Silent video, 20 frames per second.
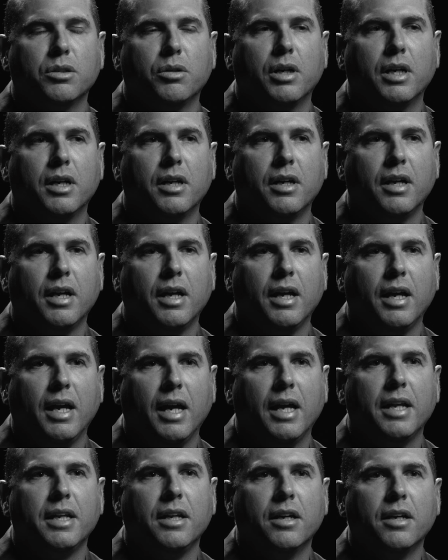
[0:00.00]
So
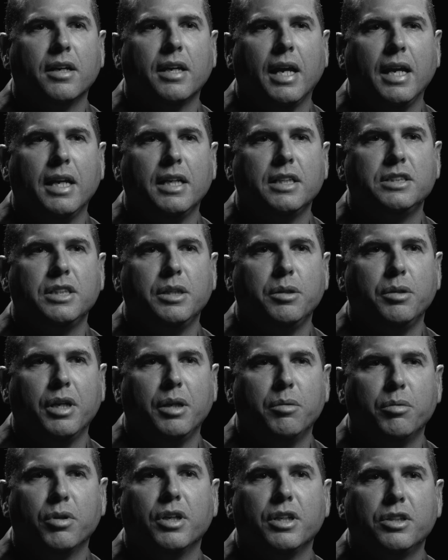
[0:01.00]
uh, at a young age, he,
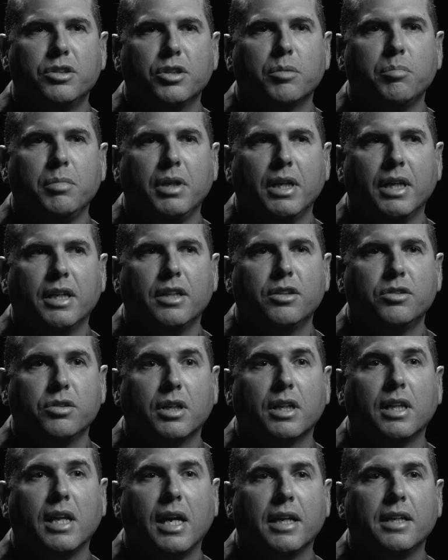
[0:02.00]
he really took me in,
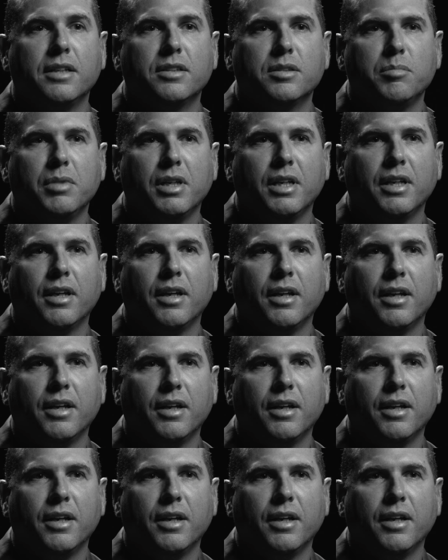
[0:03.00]
took a liking to me.